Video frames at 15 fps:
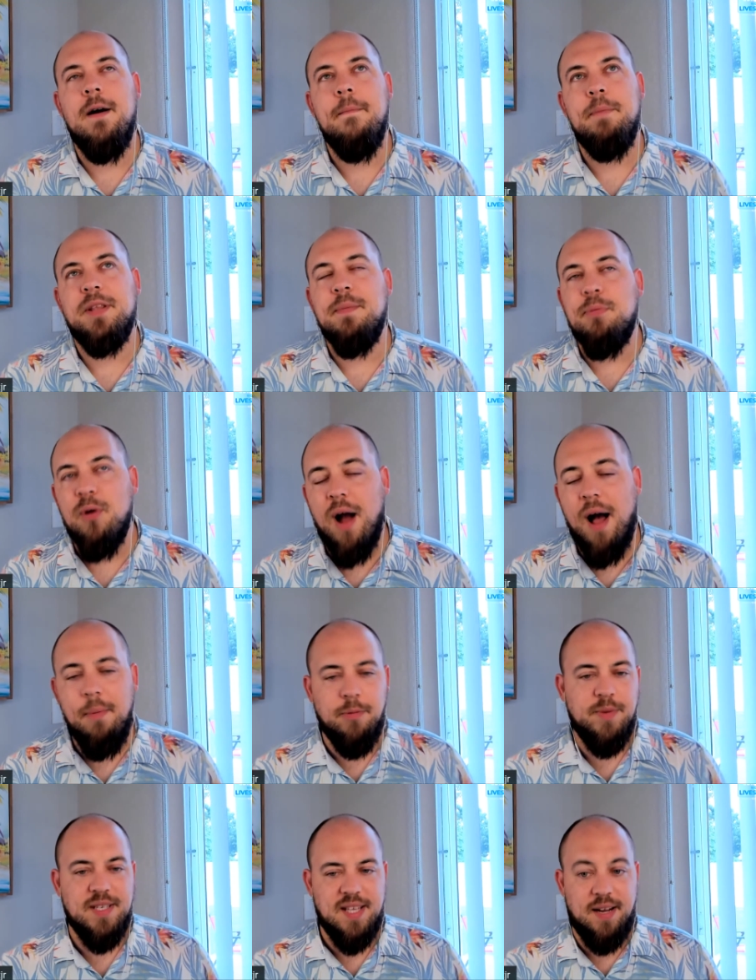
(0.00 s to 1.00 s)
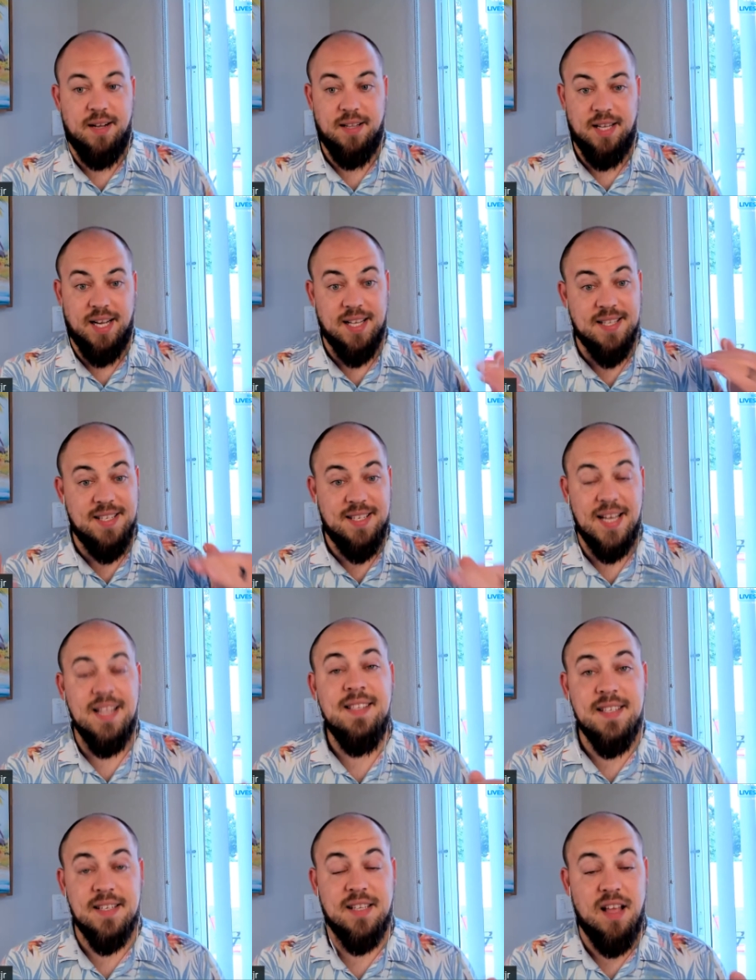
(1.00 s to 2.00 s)
But the problem is that at the
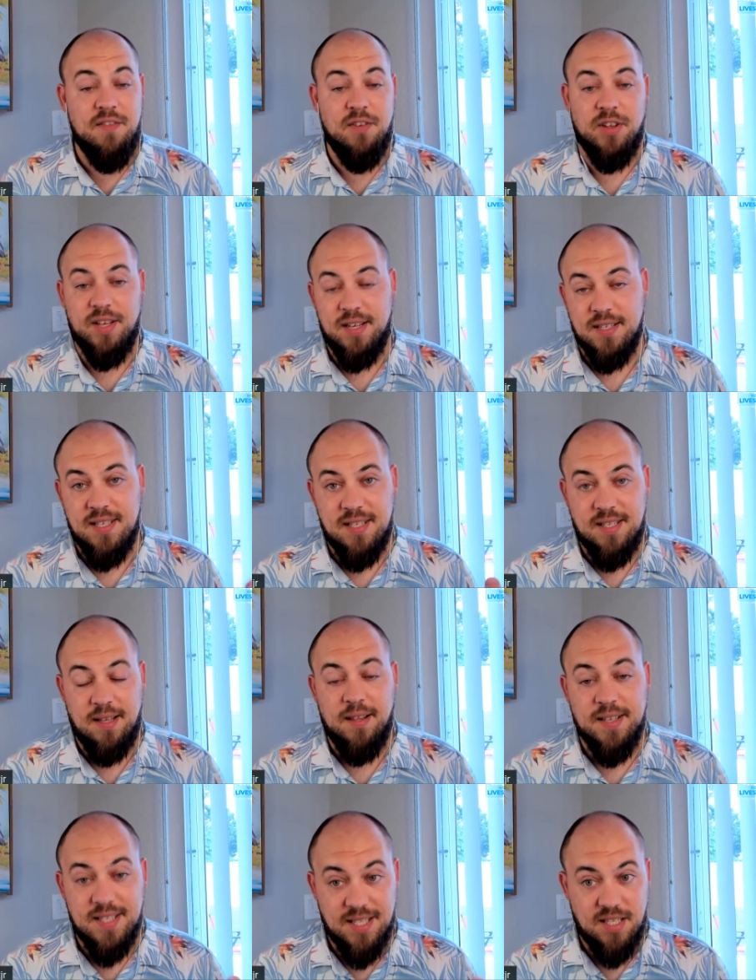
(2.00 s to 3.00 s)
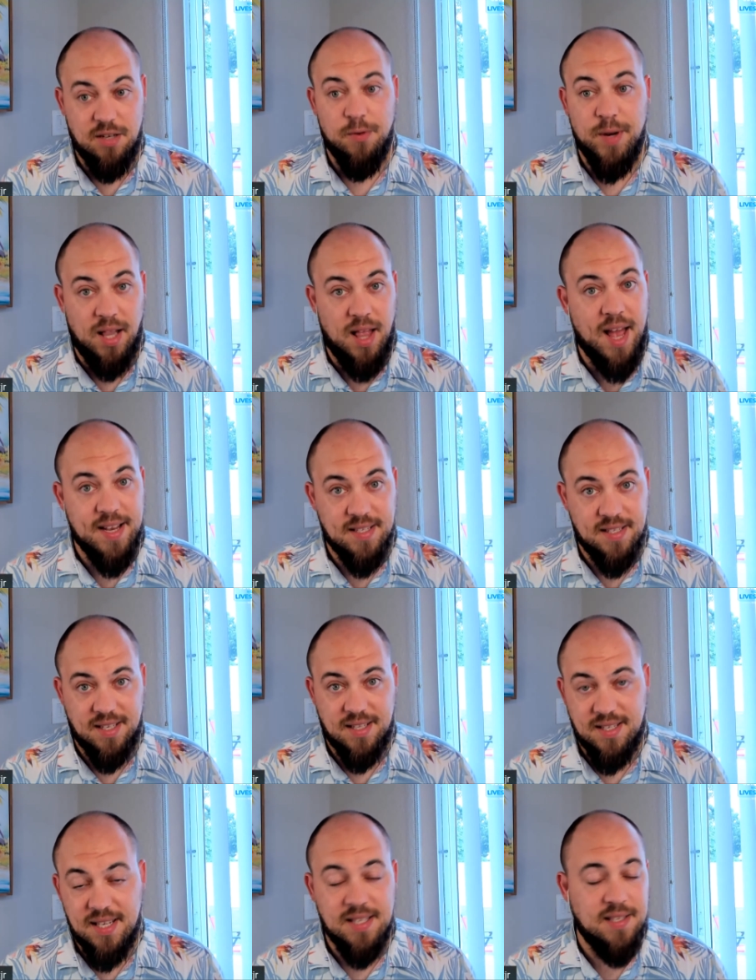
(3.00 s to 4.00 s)
consensus level, it is still a
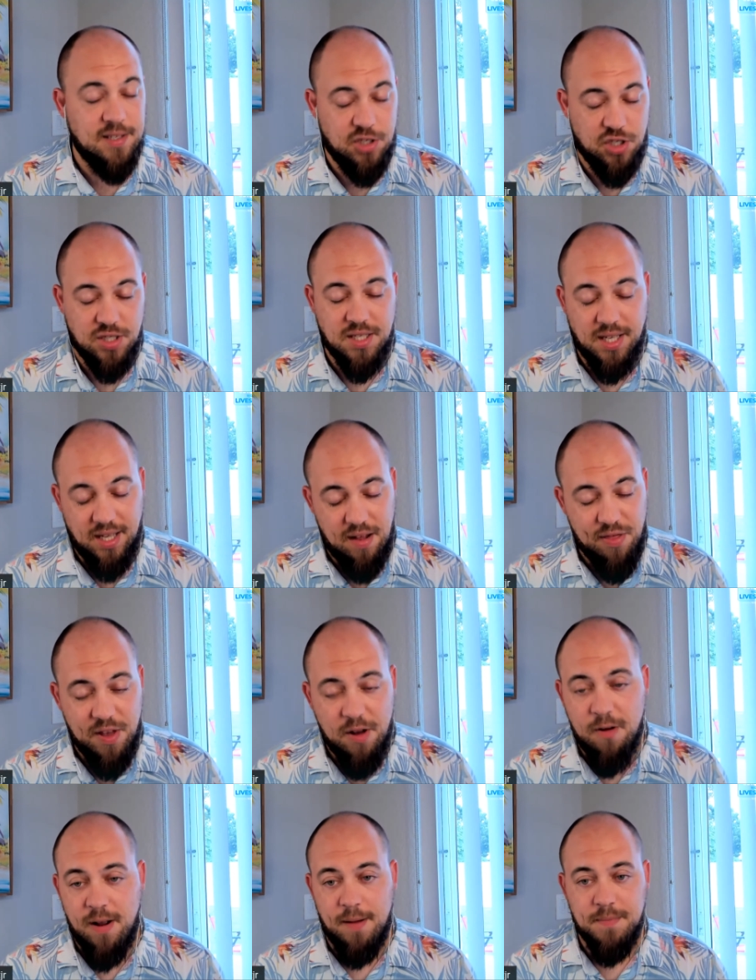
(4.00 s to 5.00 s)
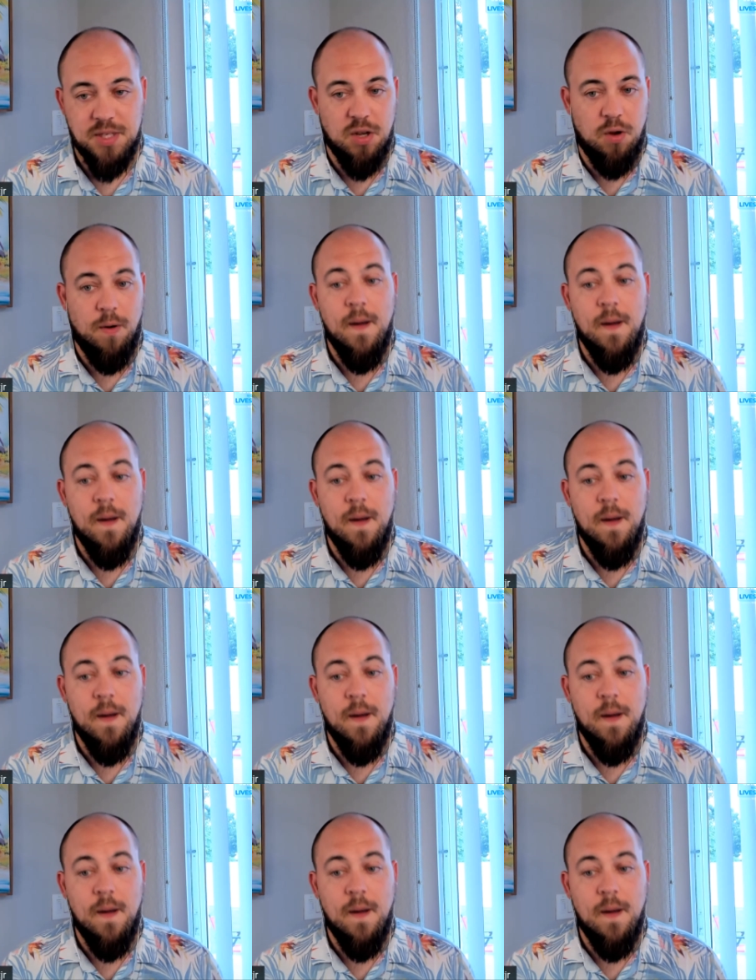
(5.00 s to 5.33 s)
serialized consensus, just like Ethereum.